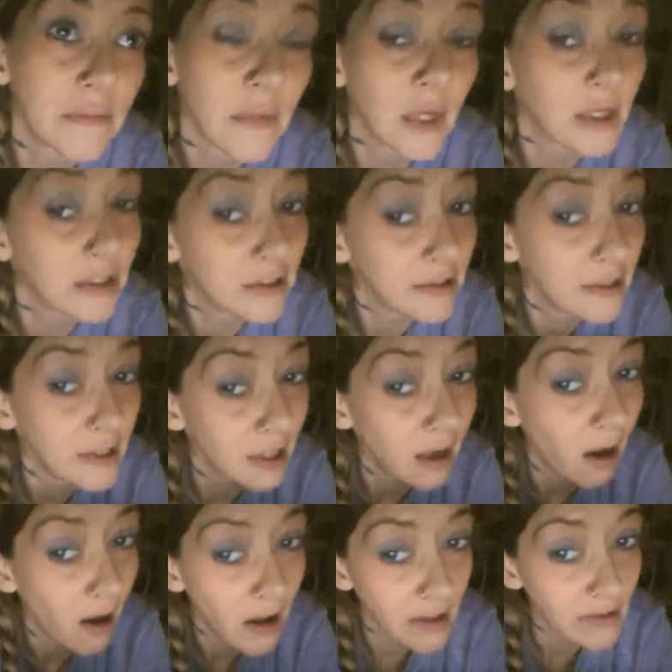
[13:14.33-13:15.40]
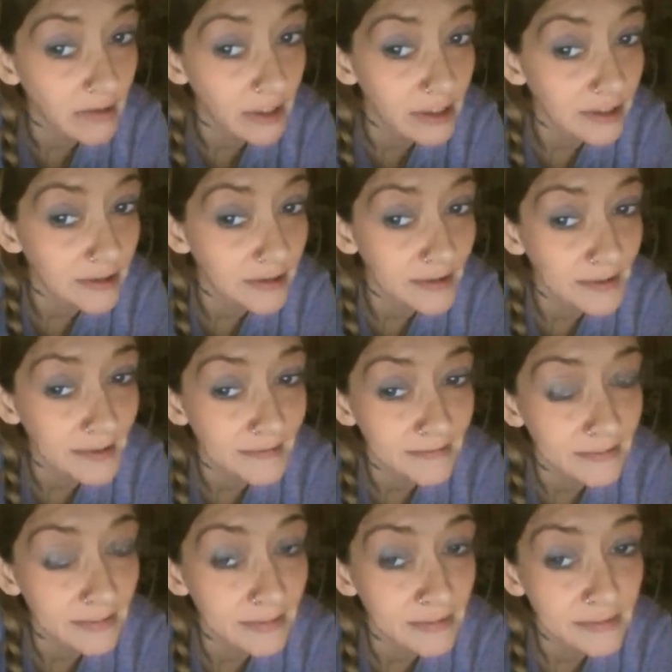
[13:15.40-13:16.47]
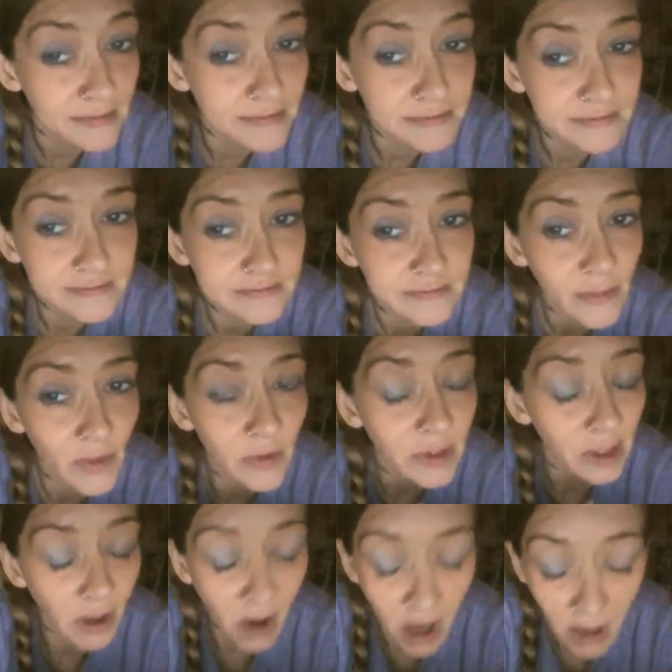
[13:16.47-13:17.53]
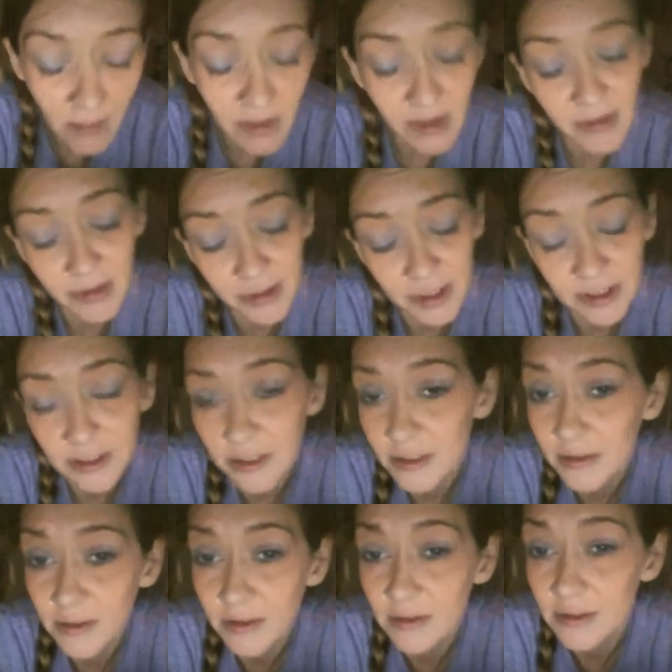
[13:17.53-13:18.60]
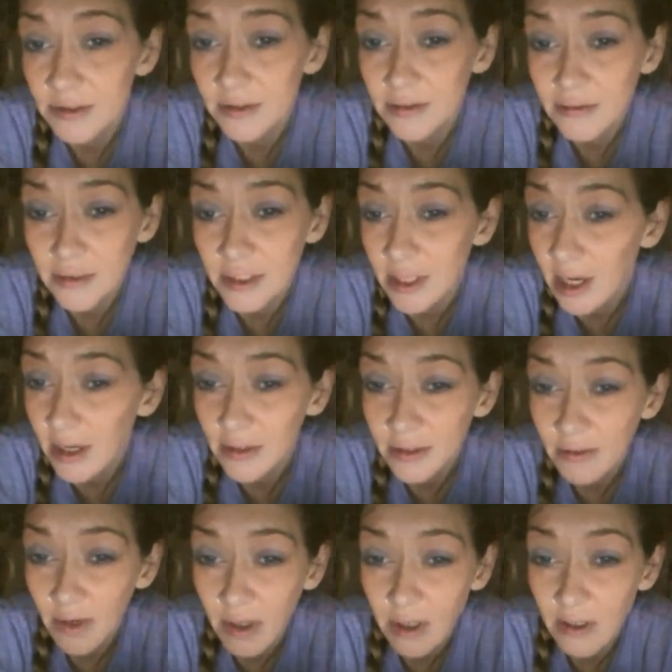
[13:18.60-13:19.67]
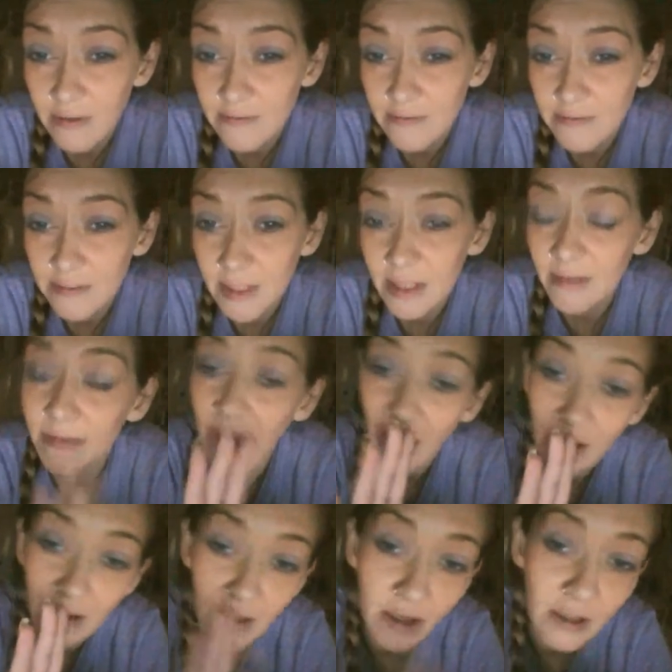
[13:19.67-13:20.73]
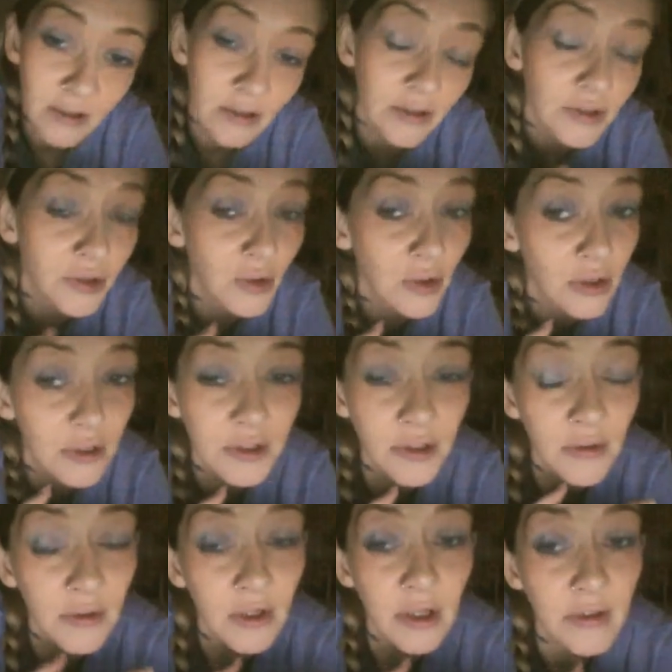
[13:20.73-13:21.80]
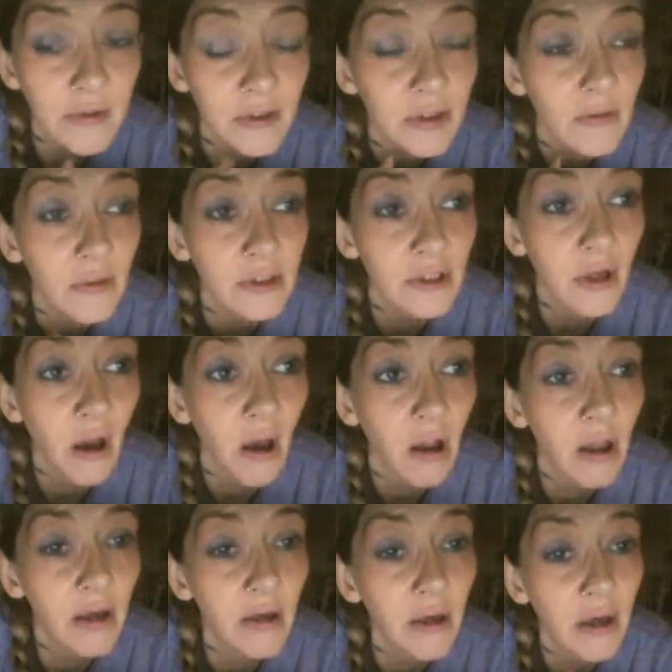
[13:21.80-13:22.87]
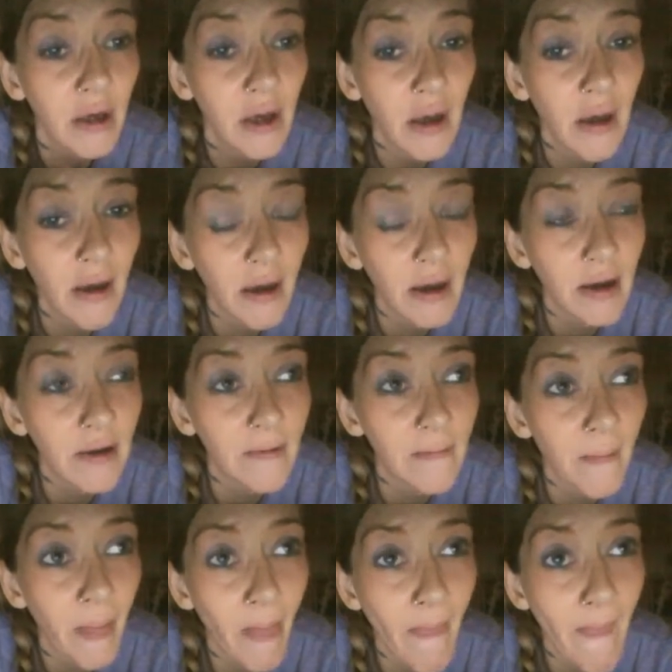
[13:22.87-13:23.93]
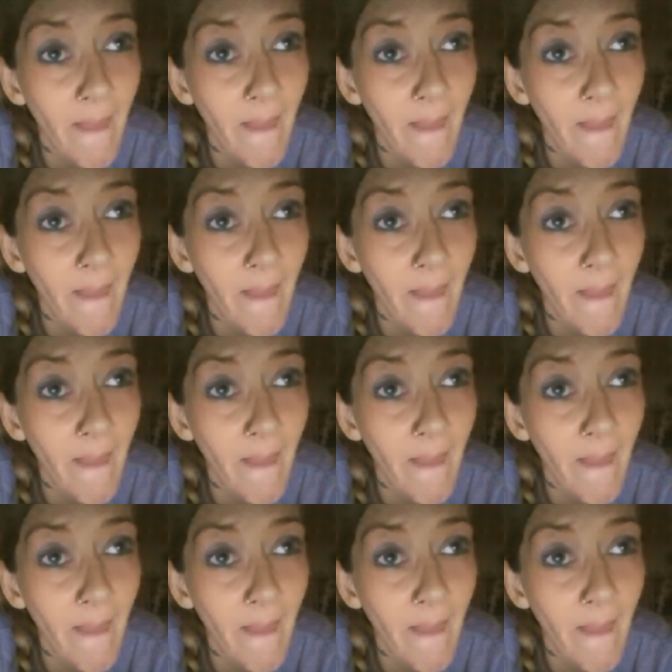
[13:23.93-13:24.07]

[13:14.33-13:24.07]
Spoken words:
That is in all of us. We are all brothers and sisters in the eyes of God, of that God or source or whatever you want to call it. You